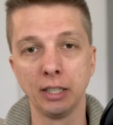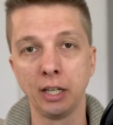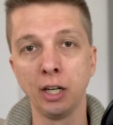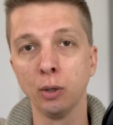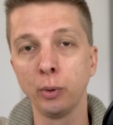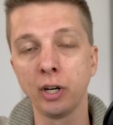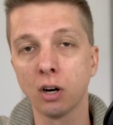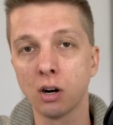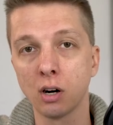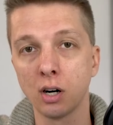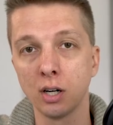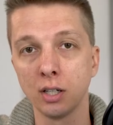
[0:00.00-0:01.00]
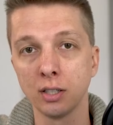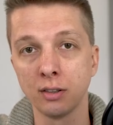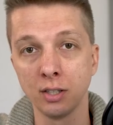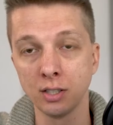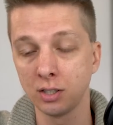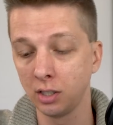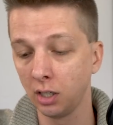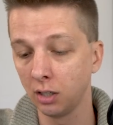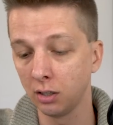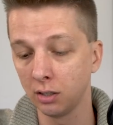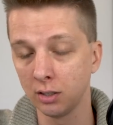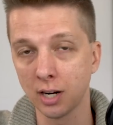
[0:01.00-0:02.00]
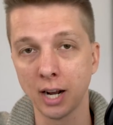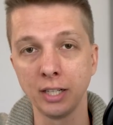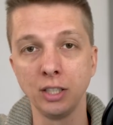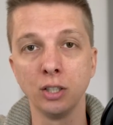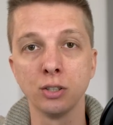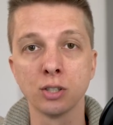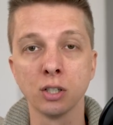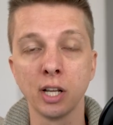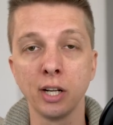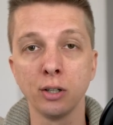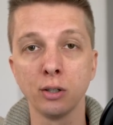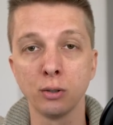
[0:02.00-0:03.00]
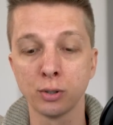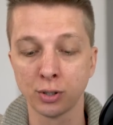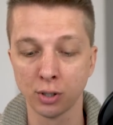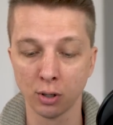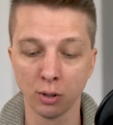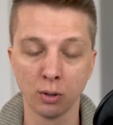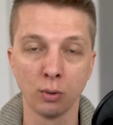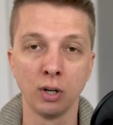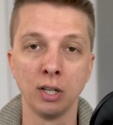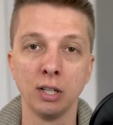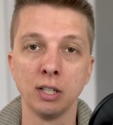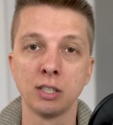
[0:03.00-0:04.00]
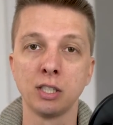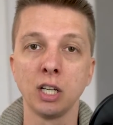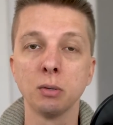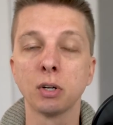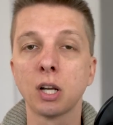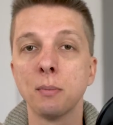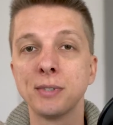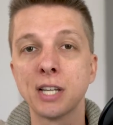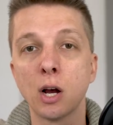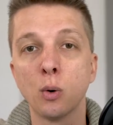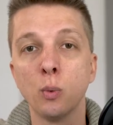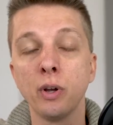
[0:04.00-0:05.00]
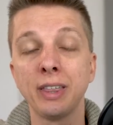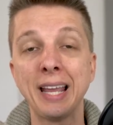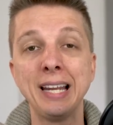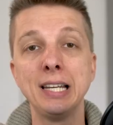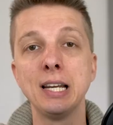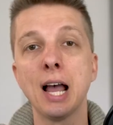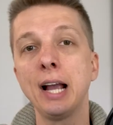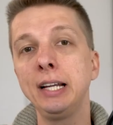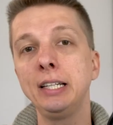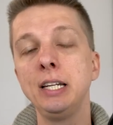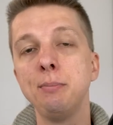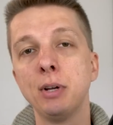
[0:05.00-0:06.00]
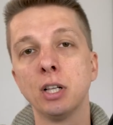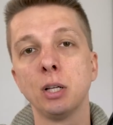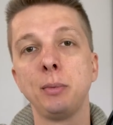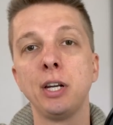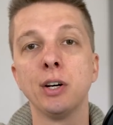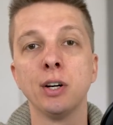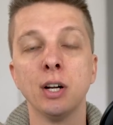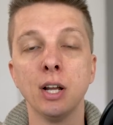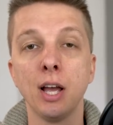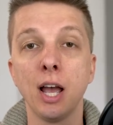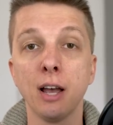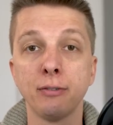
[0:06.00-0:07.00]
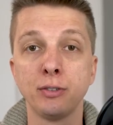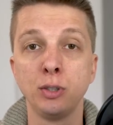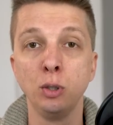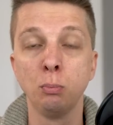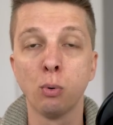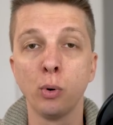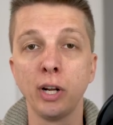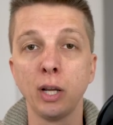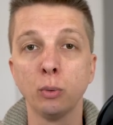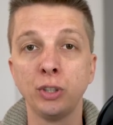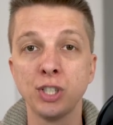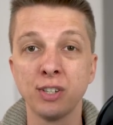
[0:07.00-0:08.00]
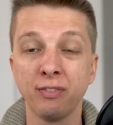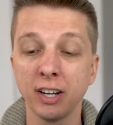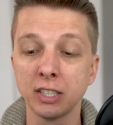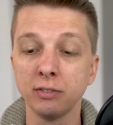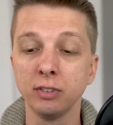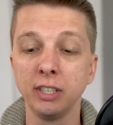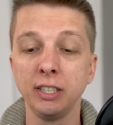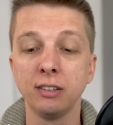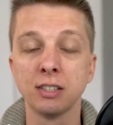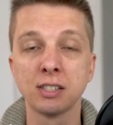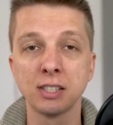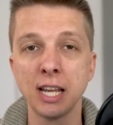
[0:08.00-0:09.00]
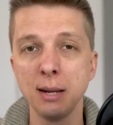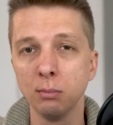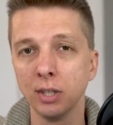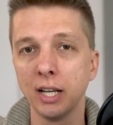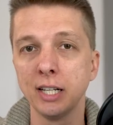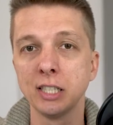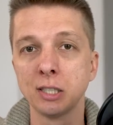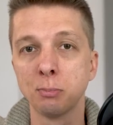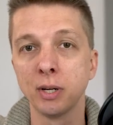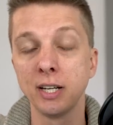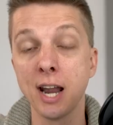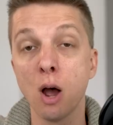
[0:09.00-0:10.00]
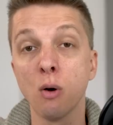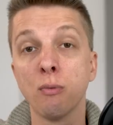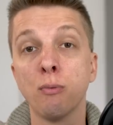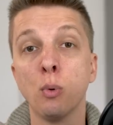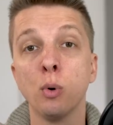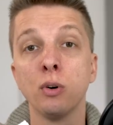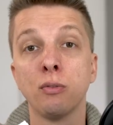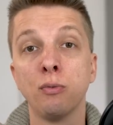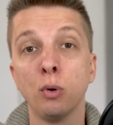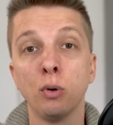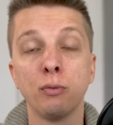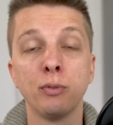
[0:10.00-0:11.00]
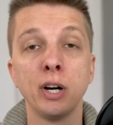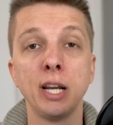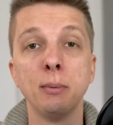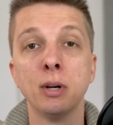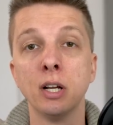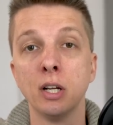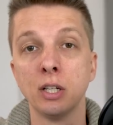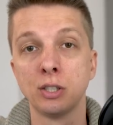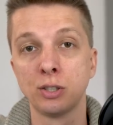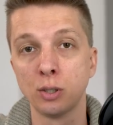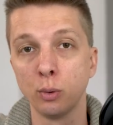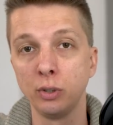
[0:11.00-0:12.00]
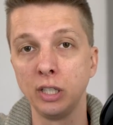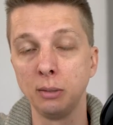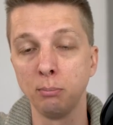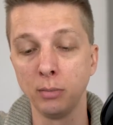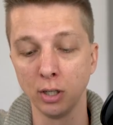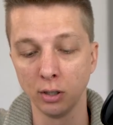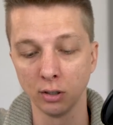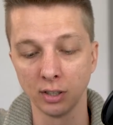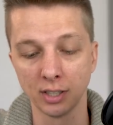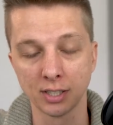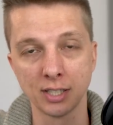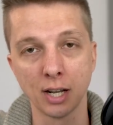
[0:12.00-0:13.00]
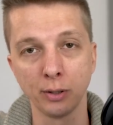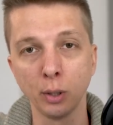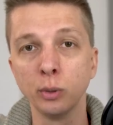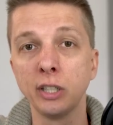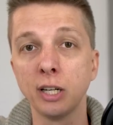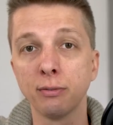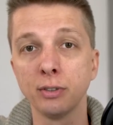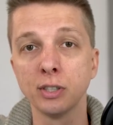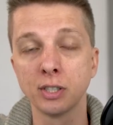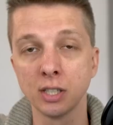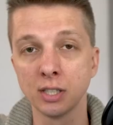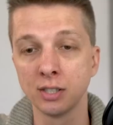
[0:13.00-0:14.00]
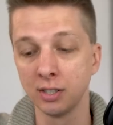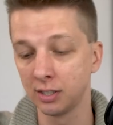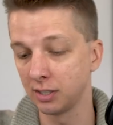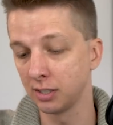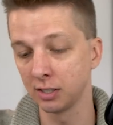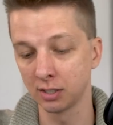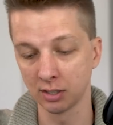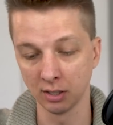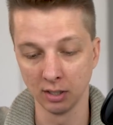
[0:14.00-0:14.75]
here we are this year, 9 years later or so. Sigma comes out with a 90mm f2.8, which is effectively the same lens, but now for full frame Sony mirrorless. Now, the only difference is this is